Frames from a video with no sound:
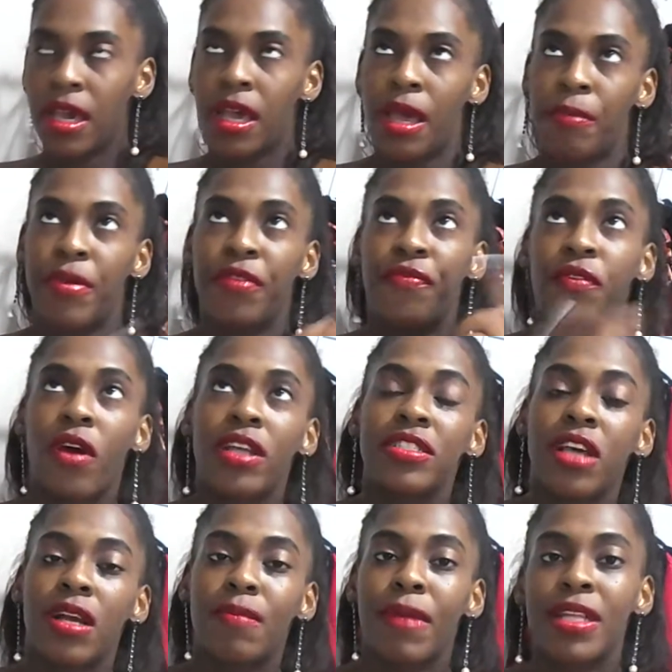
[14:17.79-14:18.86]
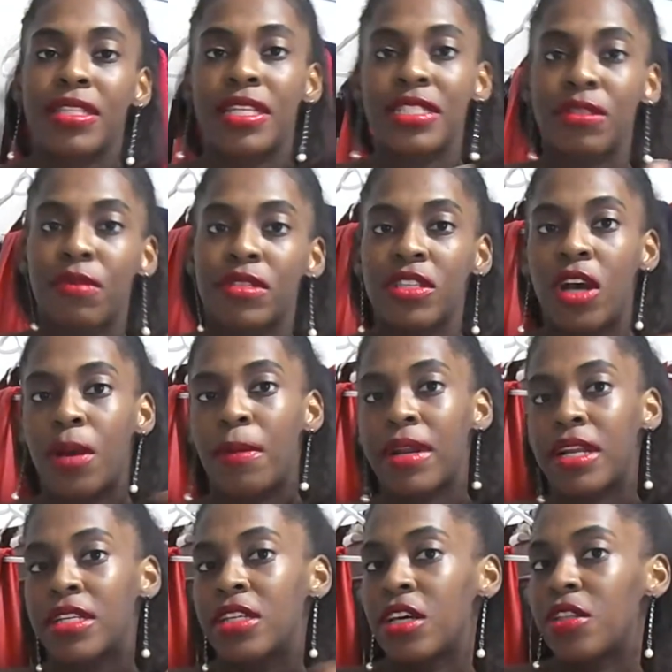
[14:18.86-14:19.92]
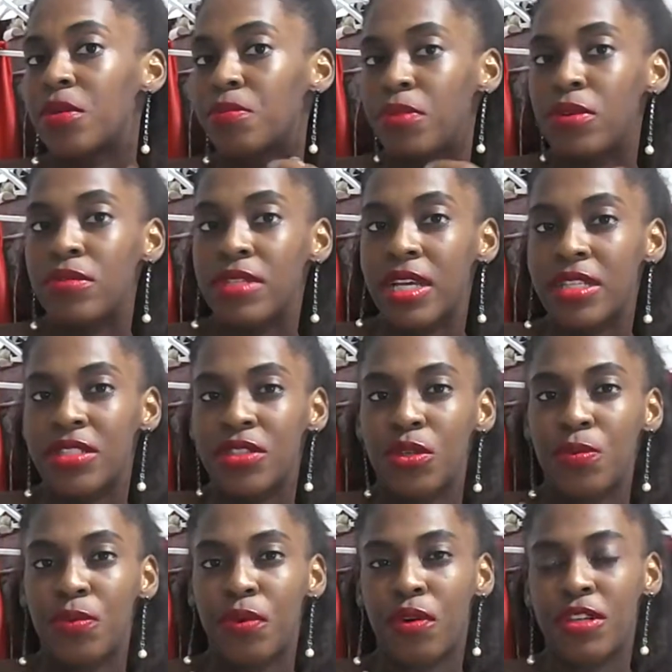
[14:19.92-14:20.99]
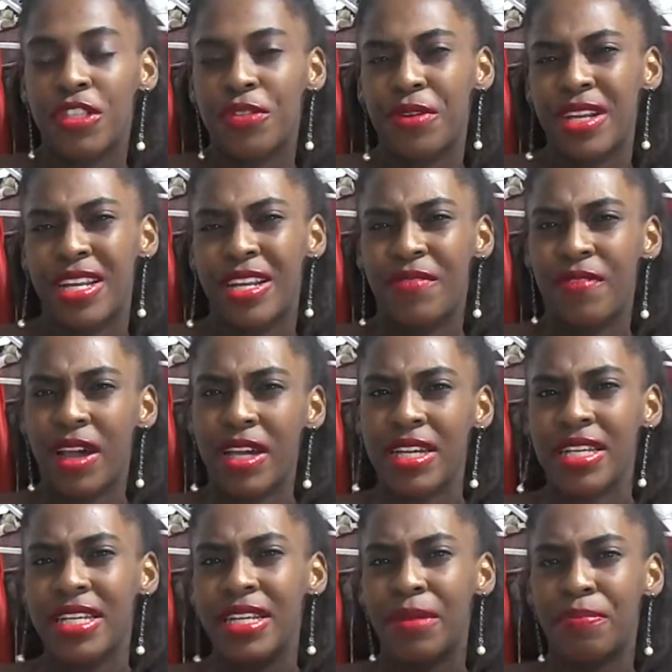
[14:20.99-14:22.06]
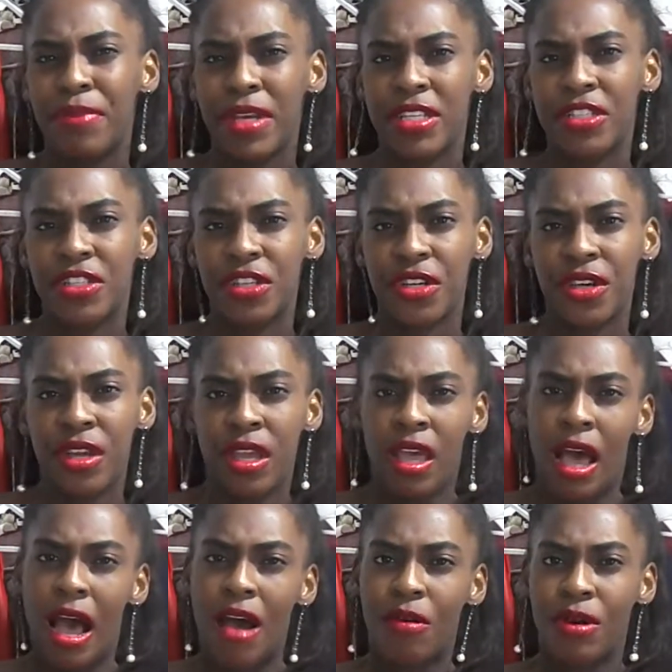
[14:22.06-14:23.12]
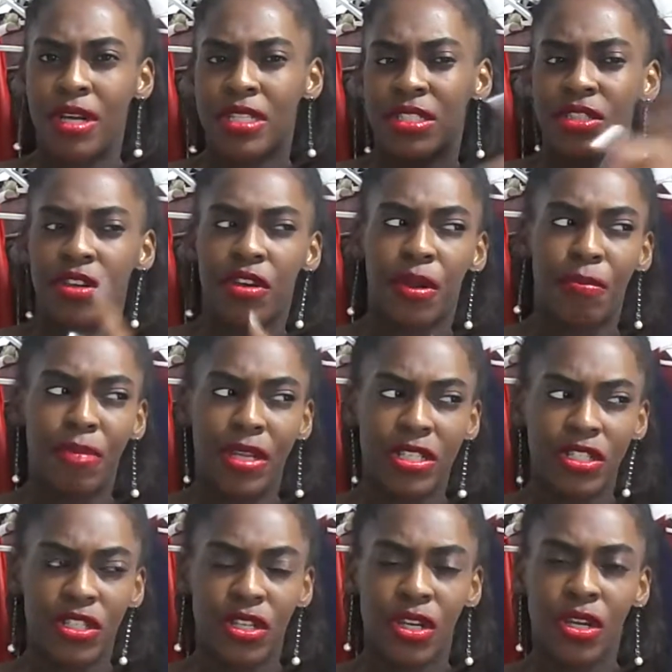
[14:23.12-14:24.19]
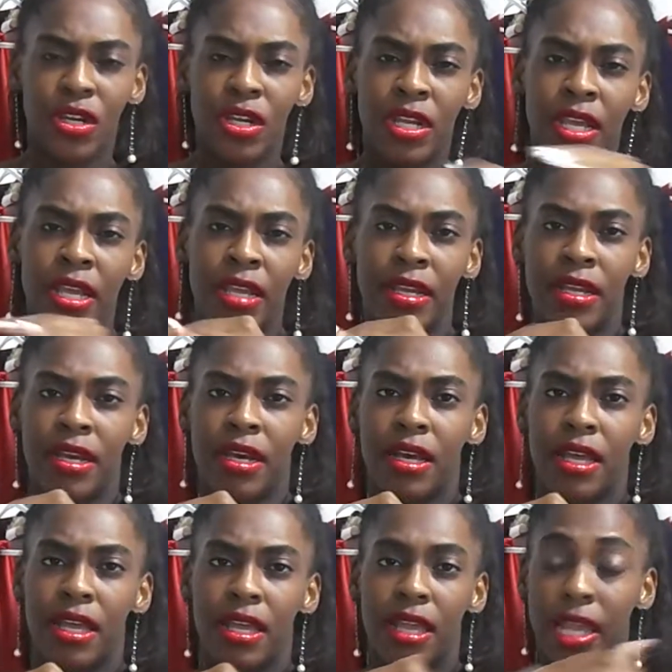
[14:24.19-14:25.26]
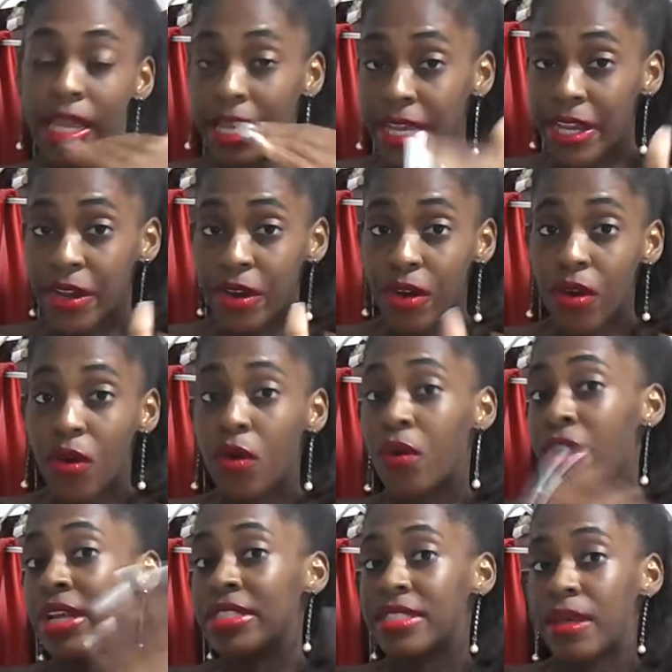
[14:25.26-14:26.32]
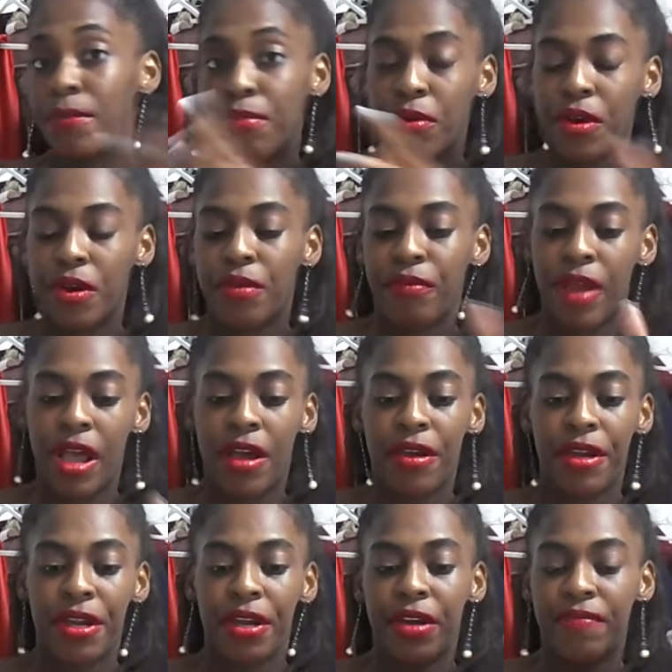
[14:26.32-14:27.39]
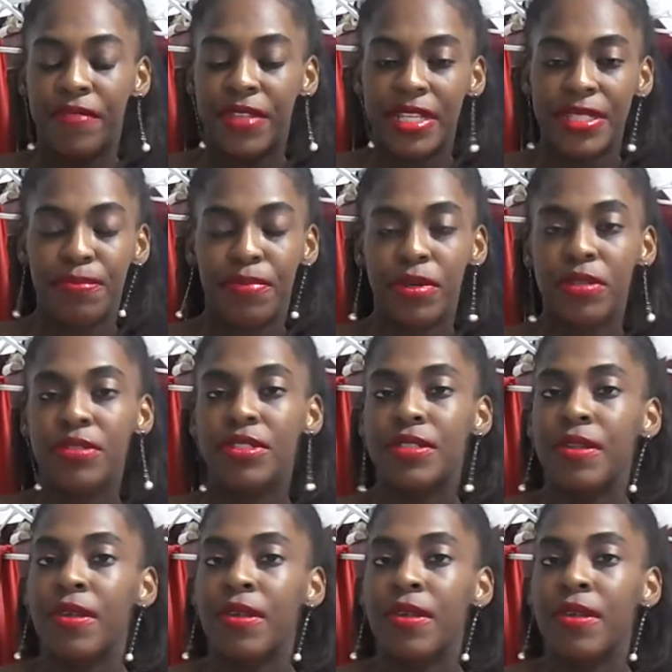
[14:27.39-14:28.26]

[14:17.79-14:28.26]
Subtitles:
Before I talk about these, I want to talk about another boot that's super on trend. And if I can get a picture, I will insert a picture here or at some point around here of these boots.